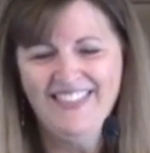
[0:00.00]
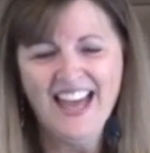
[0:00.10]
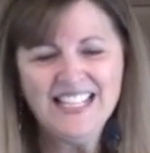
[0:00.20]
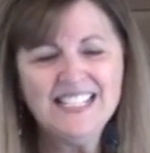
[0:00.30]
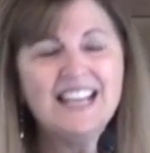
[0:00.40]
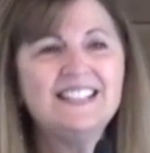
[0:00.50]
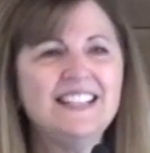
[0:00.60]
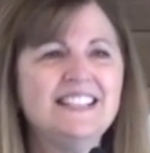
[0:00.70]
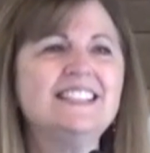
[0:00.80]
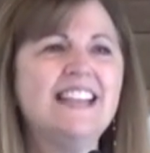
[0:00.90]
That
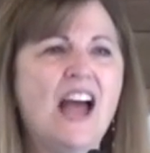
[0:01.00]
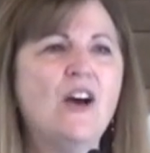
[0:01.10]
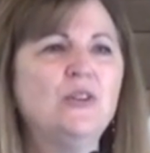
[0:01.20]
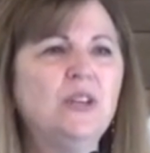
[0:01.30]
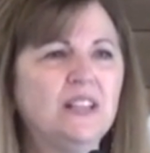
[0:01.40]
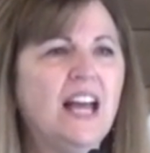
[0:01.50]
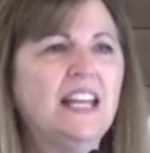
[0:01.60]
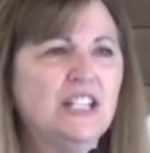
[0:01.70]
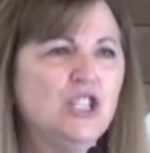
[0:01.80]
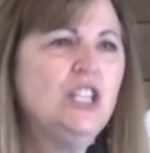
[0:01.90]
doesn't sound
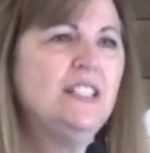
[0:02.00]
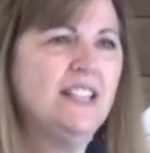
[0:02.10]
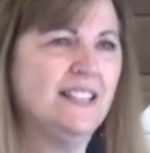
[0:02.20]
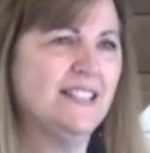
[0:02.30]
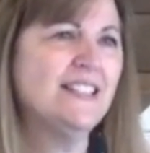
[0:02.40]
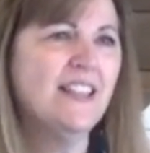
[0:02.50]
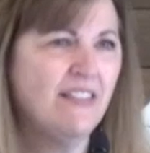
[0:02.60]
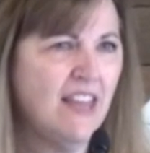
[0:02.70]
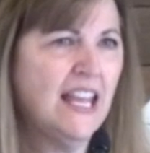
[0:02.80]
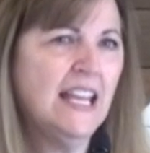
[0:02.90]
like a Jesus
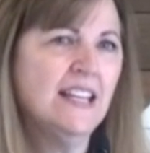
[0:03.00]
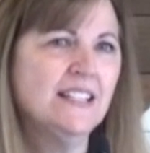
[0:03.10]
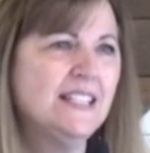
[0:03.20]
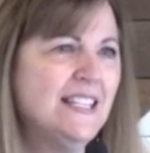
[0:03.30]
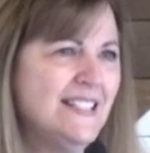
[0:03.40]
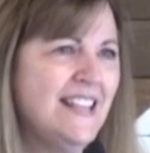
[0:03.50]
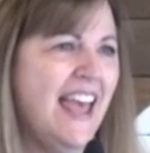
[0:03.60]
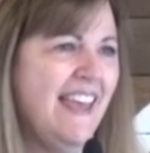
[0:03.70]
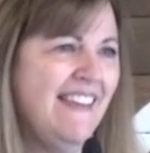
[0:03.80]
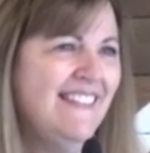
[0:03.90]
thing to
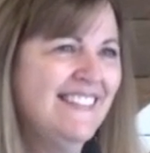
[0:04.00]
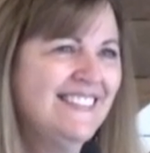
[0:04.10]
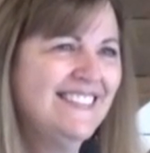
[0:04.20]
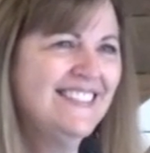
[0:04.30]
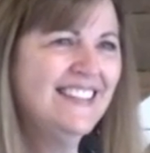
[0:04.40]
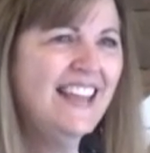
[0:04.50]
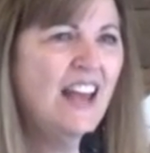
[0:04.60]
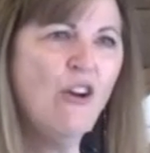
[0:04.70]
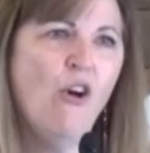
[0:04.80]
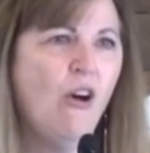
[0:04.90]
say
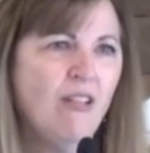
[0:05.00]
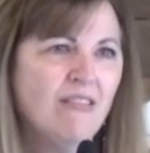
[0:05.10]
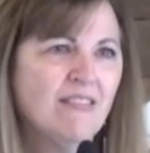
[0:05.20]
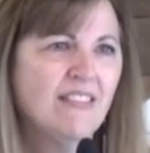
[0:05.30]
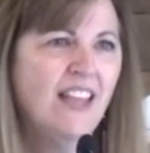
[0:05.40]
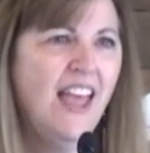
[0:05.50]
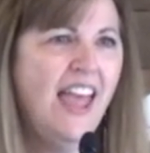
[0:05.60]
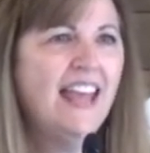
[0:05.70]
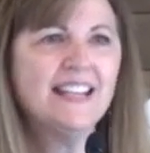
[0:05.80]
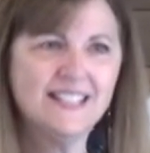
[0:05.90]
at all,
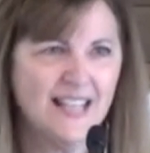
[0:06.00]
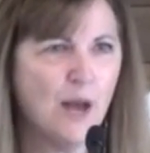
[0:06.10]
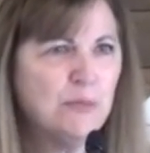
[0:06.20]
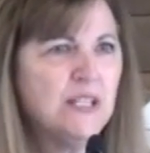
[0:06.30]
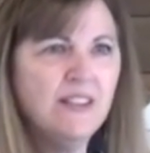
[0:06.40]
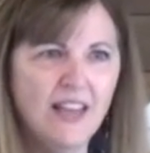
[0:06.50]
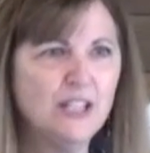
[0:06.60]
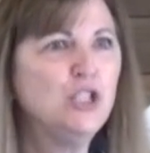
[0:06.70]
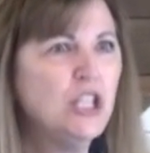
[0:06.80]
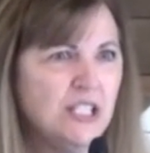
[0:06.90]
except
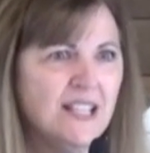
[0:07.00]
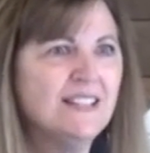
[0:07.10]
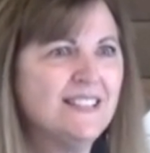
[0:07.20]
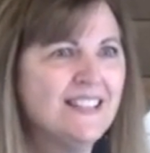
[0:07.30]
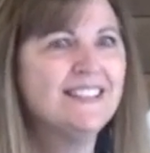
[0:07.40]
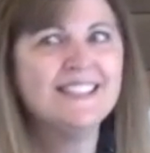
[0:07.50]
that Jesus